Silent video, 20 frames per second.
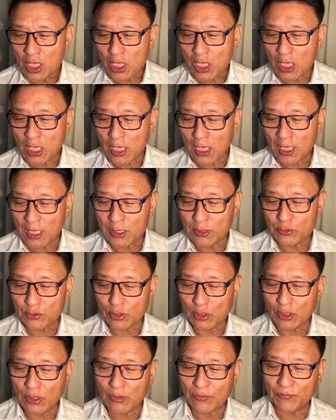Uh,
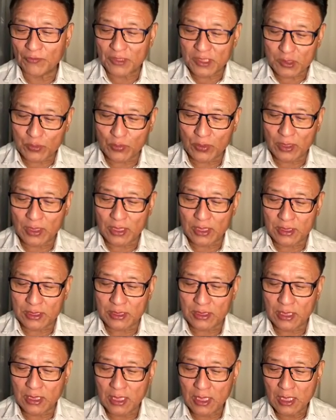so first one
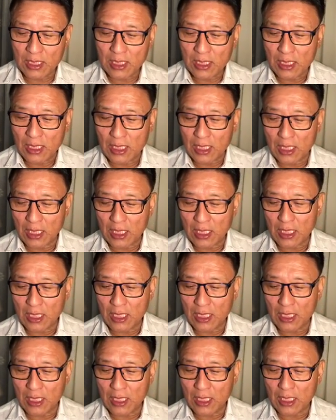is
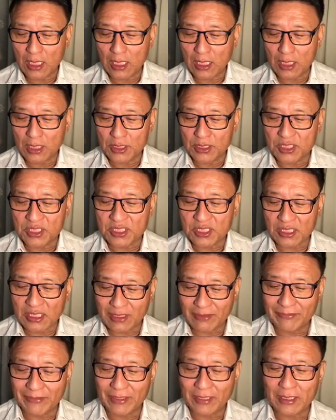uh,
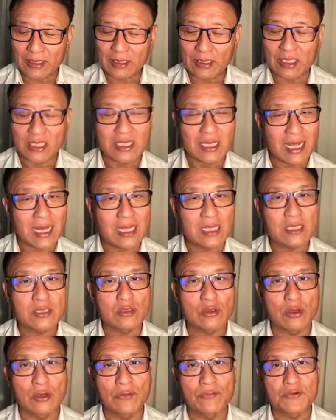discovering the dance
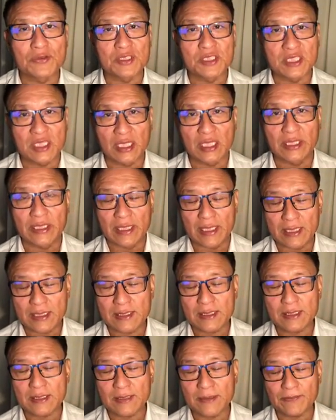of
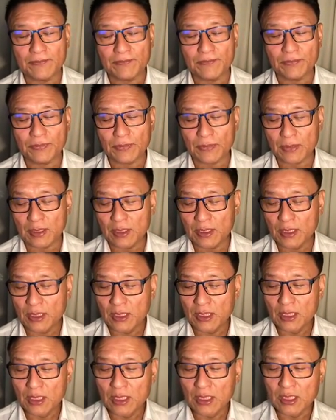stillness.
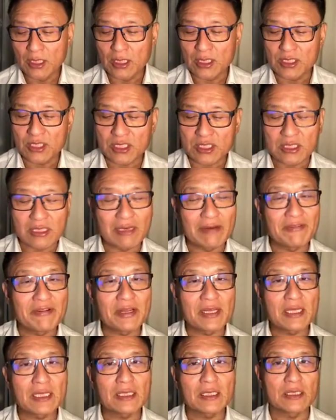
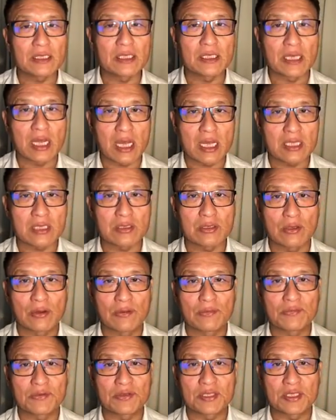Discovering the dance
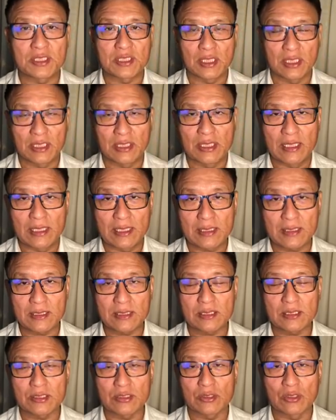of stillness.
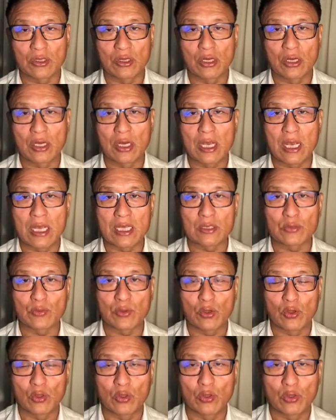So as we
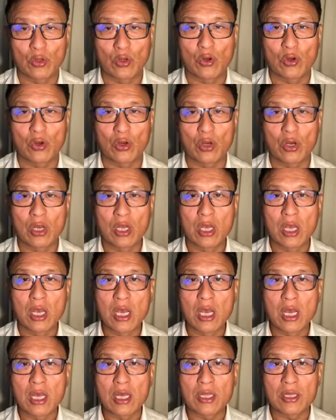all know,
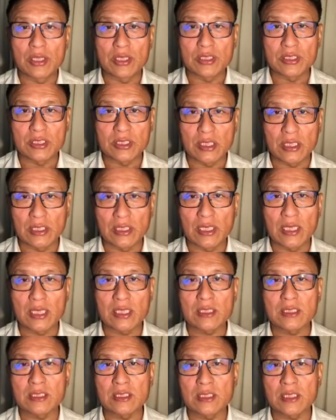the
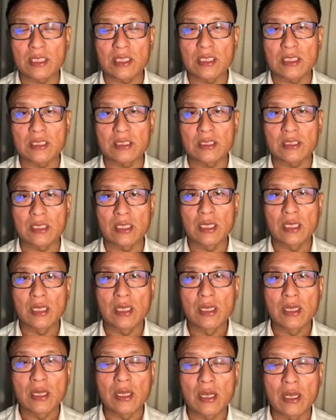stillness is
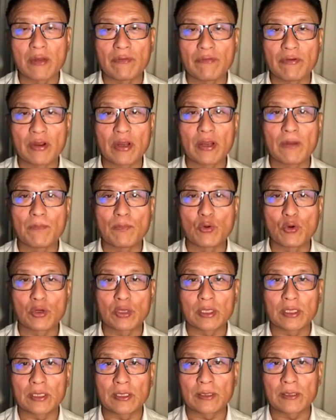a very
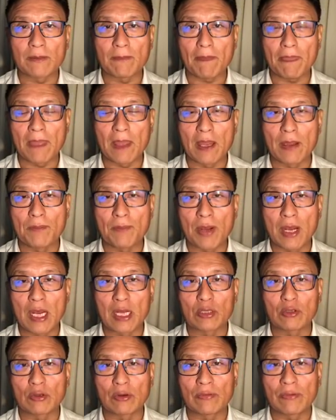important uh,
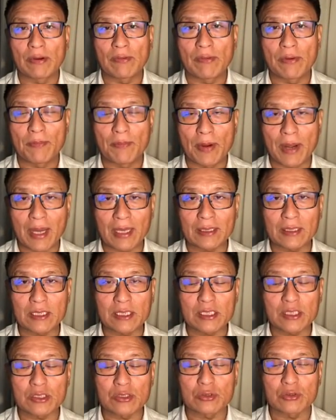part of our
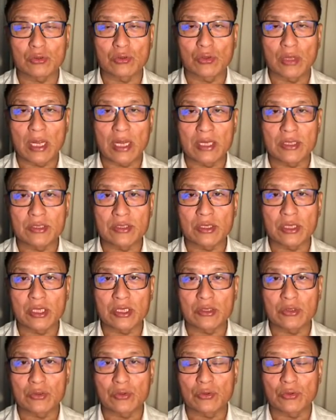practice to enter
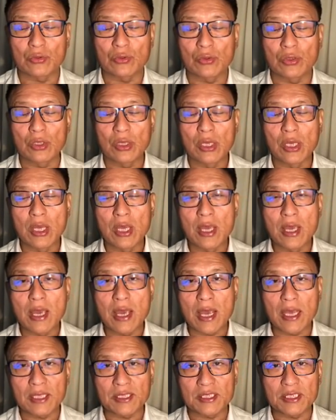into
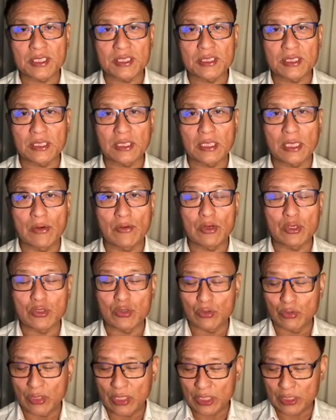accessing our
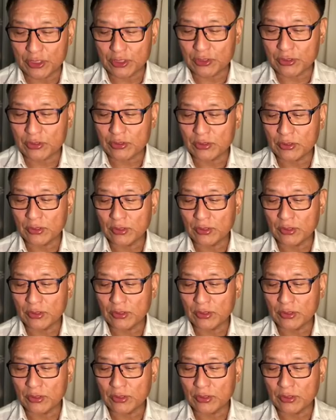true nature.